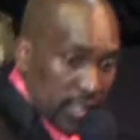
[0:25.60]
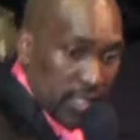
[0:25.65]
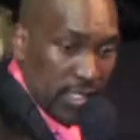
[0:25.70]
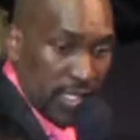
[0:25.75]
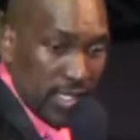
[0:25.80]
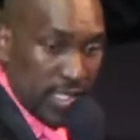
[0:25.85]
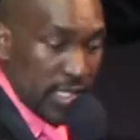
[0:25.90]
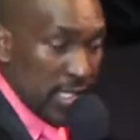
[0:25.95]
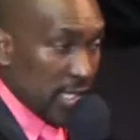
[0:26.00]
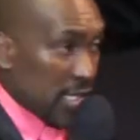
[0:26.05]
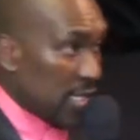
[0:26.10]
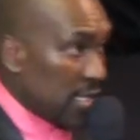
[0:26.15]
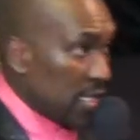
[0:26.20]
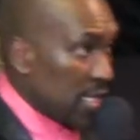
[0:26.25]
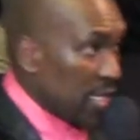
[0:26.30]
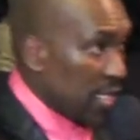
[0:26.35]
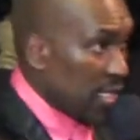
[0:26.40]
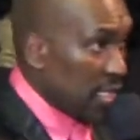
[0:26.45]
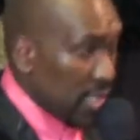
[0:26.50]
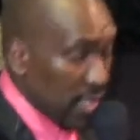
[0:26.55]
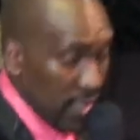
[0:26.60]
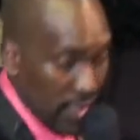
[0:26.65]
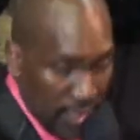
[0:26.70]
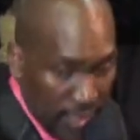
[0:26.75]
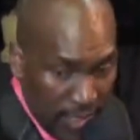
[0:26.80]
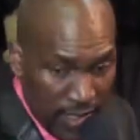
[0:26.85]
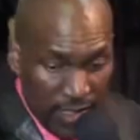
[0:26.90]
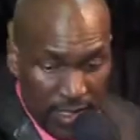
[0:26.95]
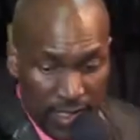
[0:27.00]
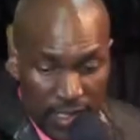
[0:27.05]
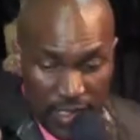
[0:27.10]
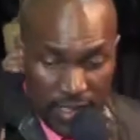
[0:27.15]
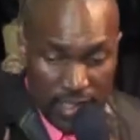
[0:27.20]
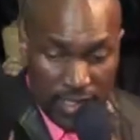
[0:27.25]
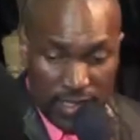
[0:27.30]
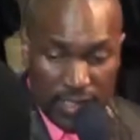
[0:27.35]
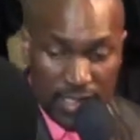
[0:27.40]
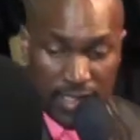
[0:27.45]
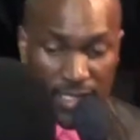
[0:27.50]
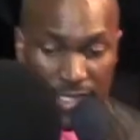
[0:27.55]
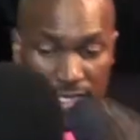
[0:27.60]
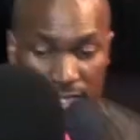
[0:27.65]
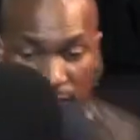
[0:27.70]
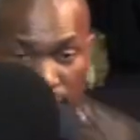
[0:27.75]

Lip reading: Just a second. Let